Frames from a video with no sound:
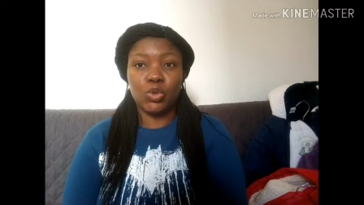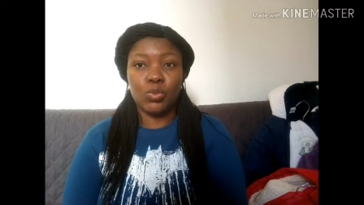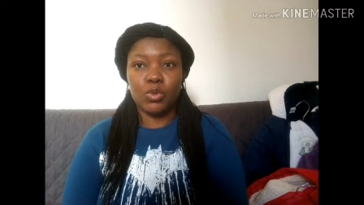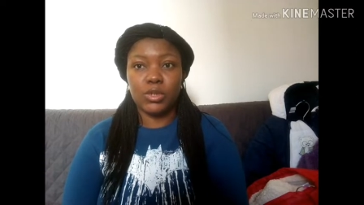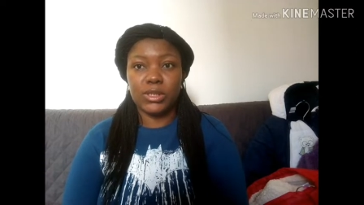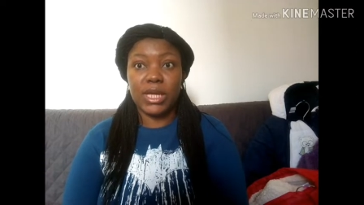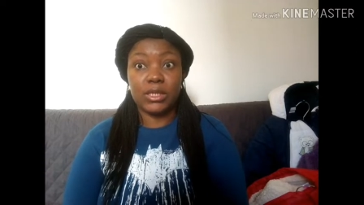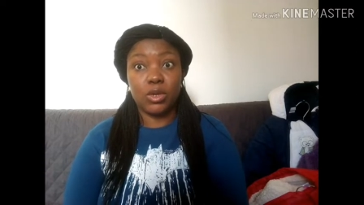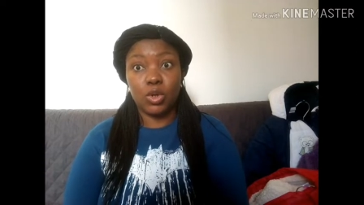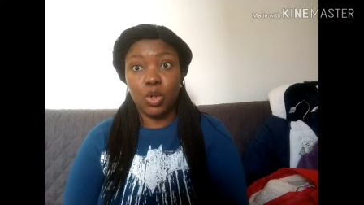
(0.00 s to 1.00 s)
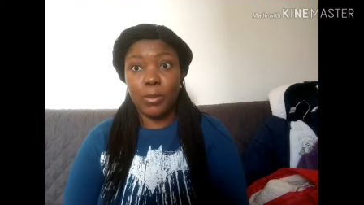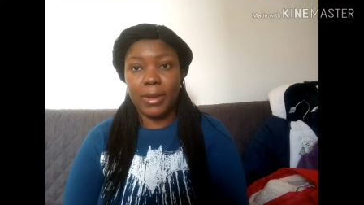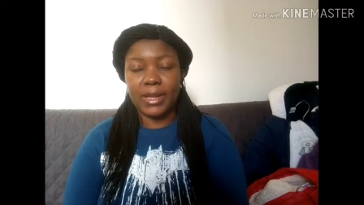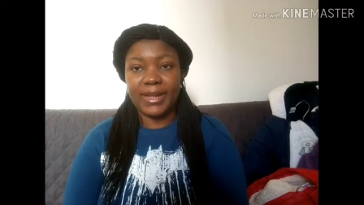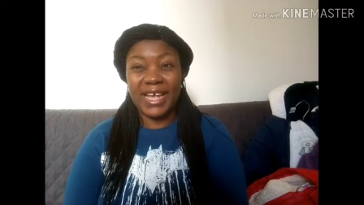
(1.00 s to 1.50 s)
2 months, that's
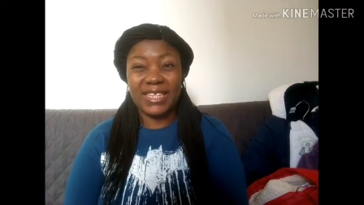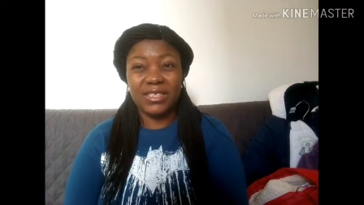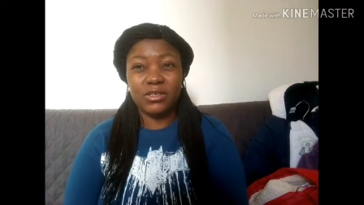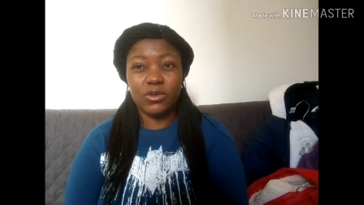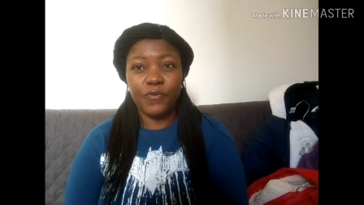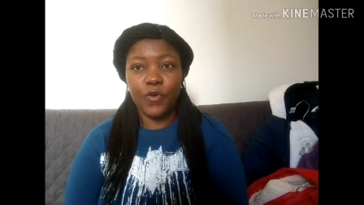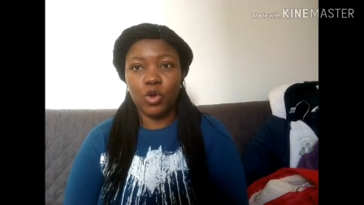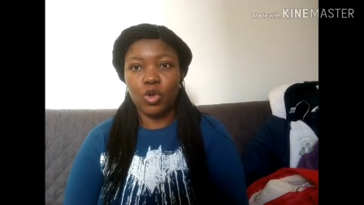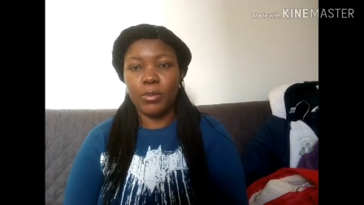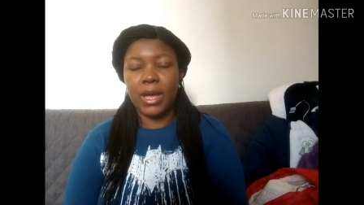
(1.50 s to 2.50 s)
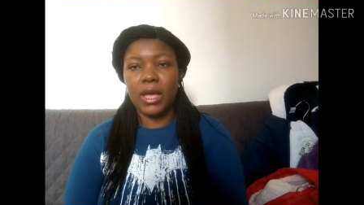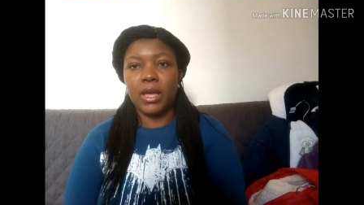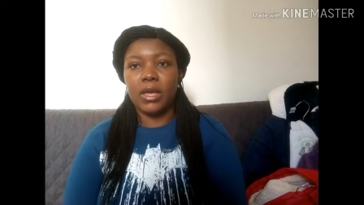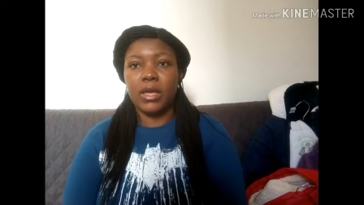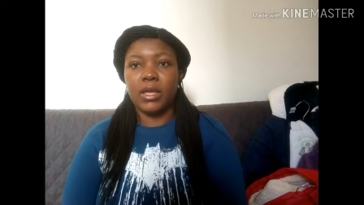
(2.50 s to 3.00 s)
October, 19th of October.
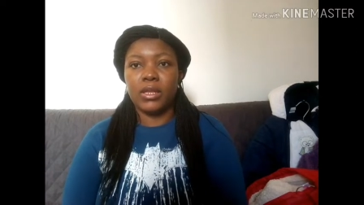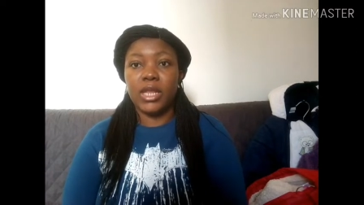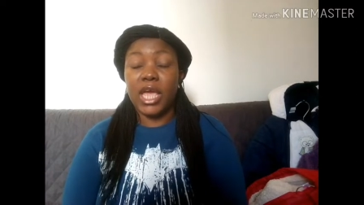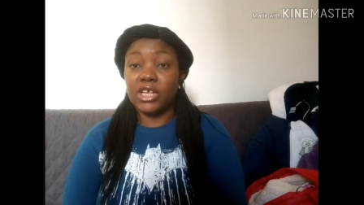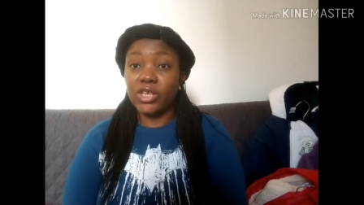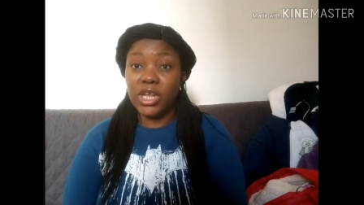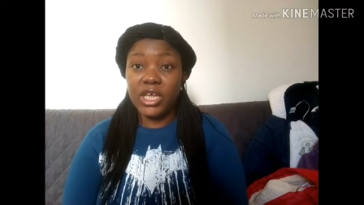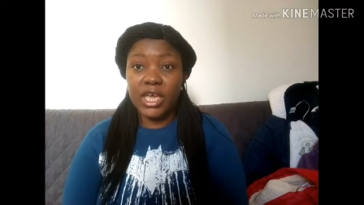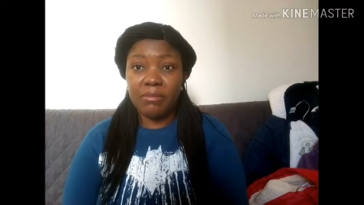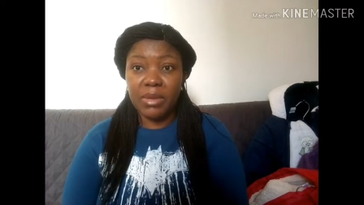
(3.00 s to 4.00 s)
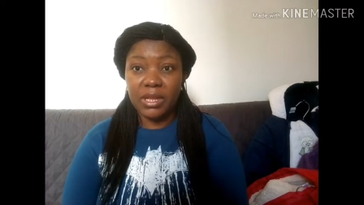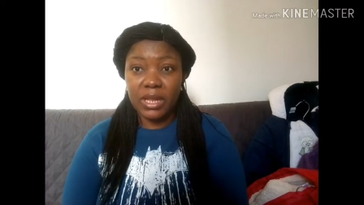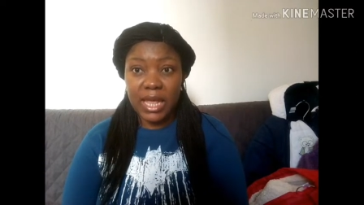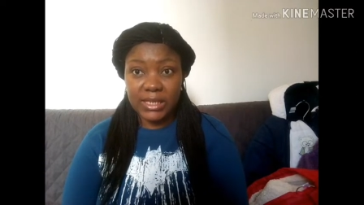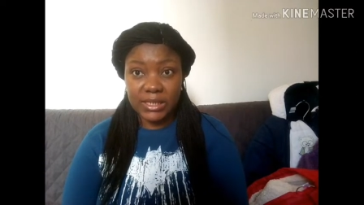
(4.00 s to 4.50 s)
They actually came
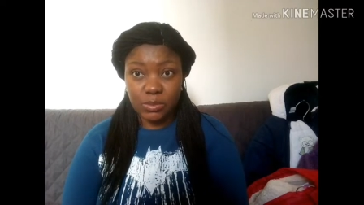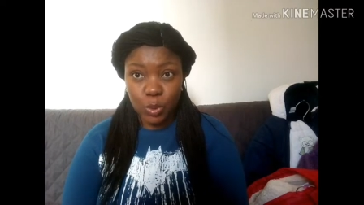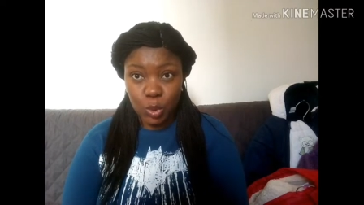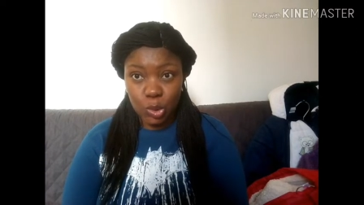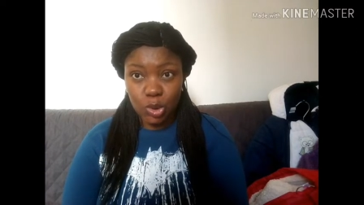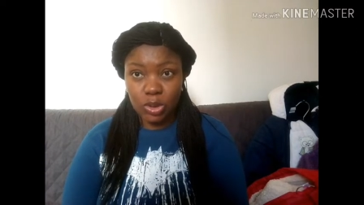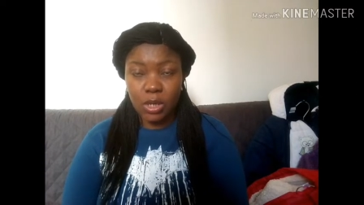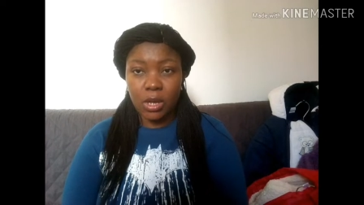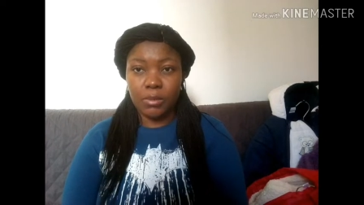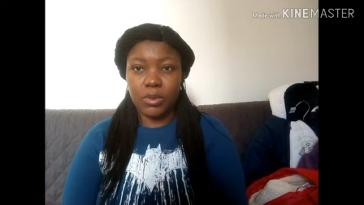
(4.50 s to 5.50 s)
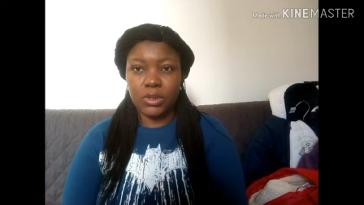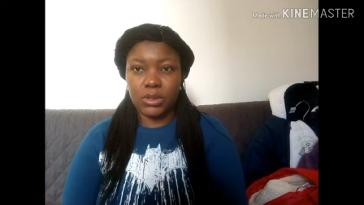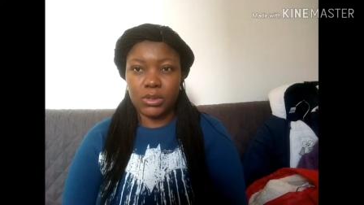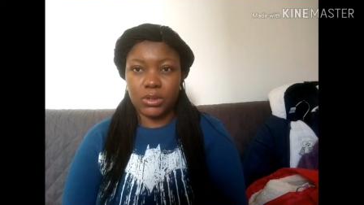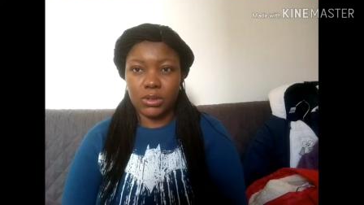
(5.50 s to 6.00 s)
in last month,
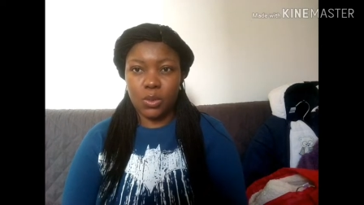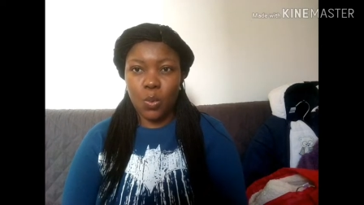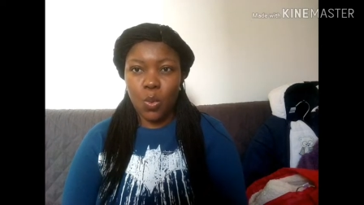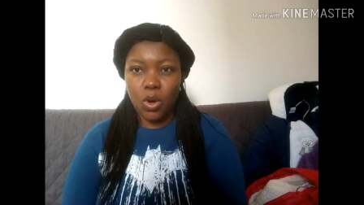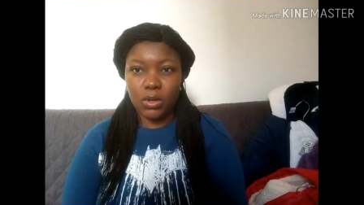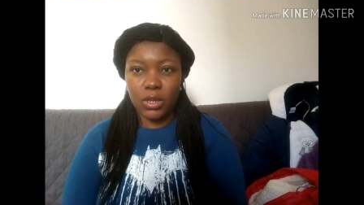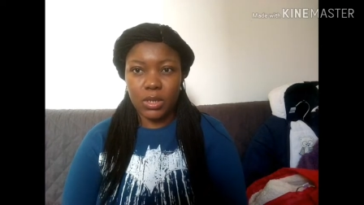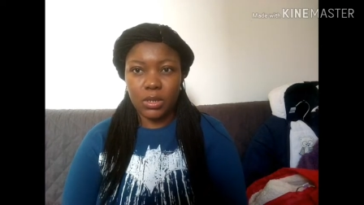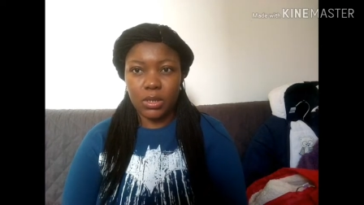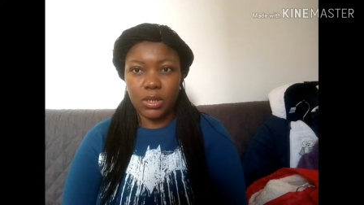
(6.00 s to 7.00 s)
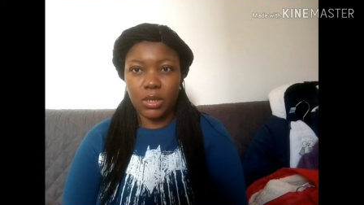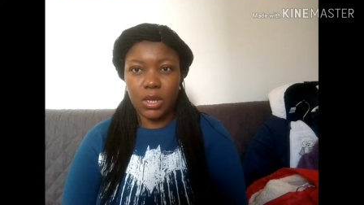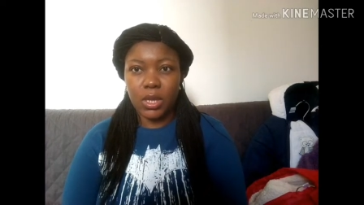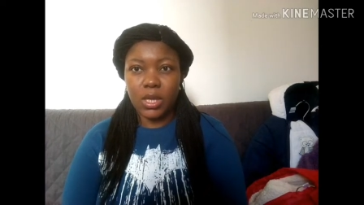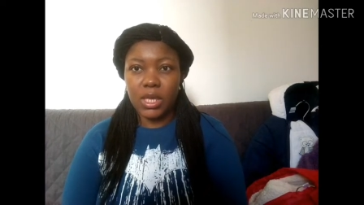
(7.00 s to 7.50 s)
but one
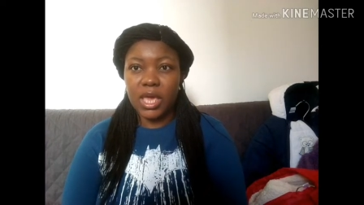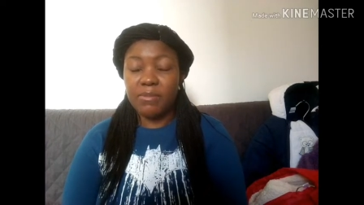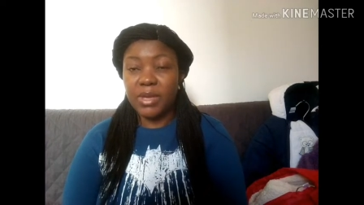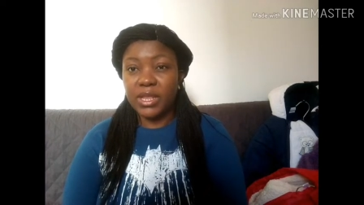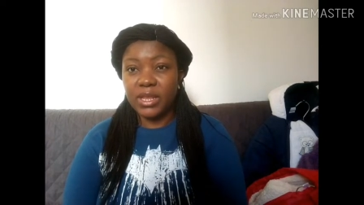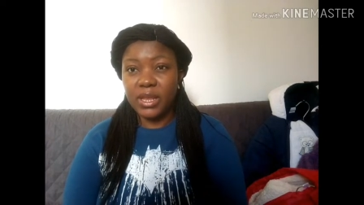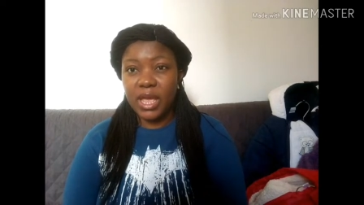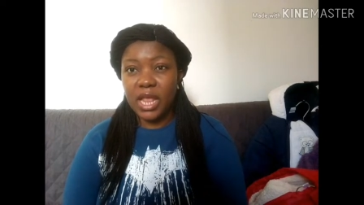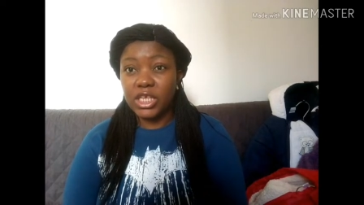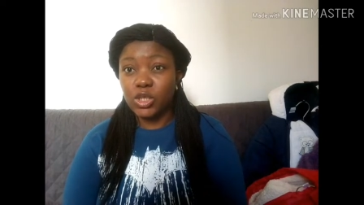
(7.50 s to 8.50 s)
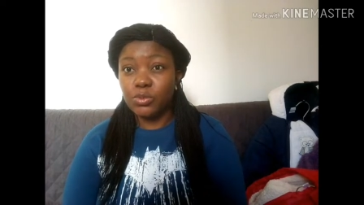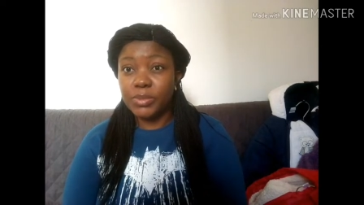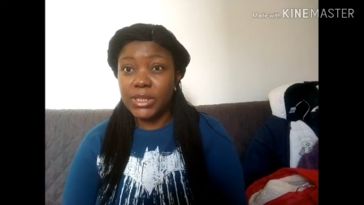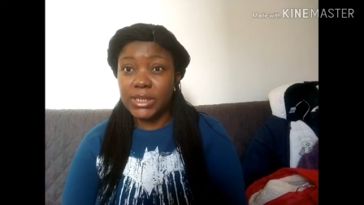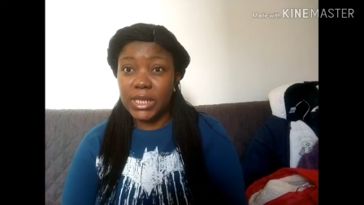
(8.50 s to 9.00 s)
came in a little
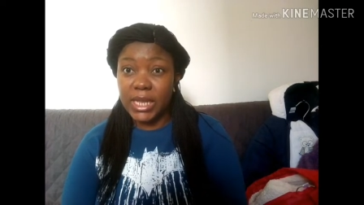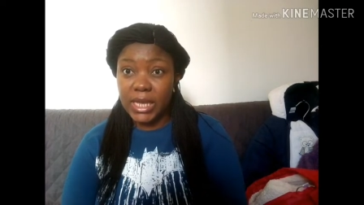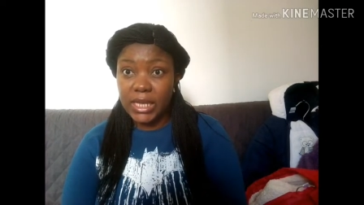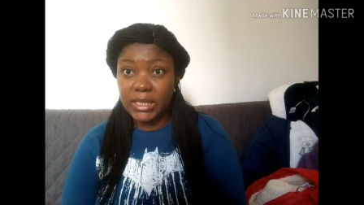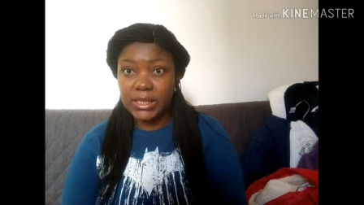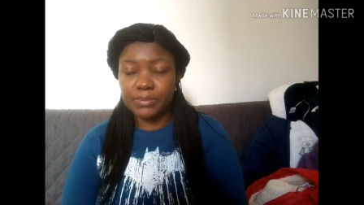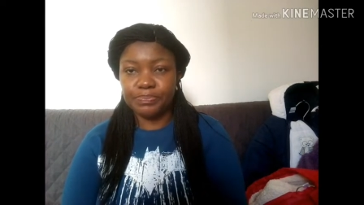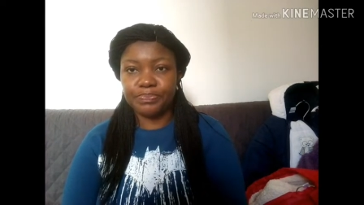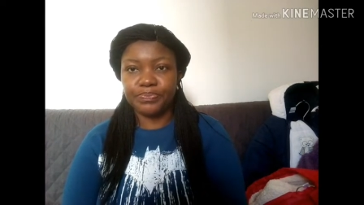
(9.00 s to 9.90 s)
bit late